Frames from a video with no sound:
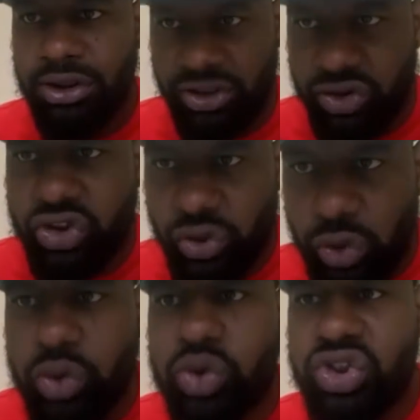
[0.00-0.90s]
Their
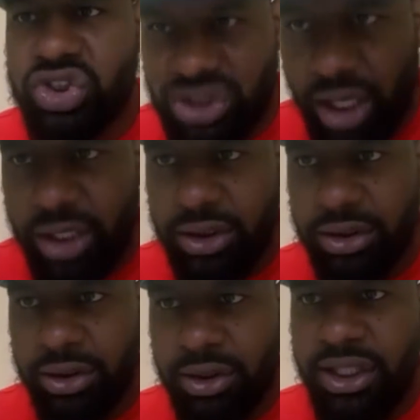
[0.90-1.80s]
schools suck.
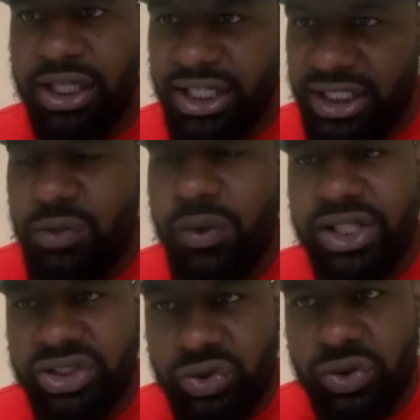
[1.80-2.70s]

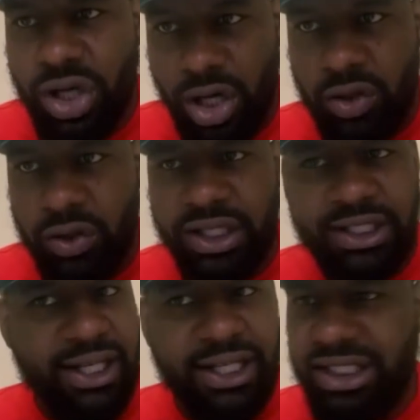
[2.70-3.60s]
Anywhere that you go
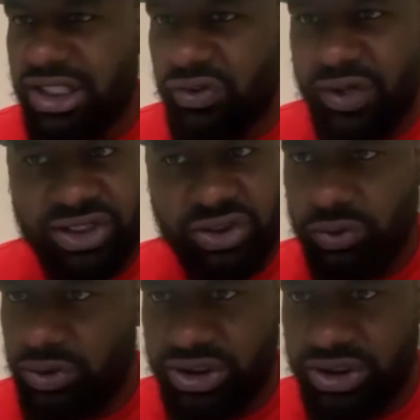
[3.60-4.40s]
in any congressional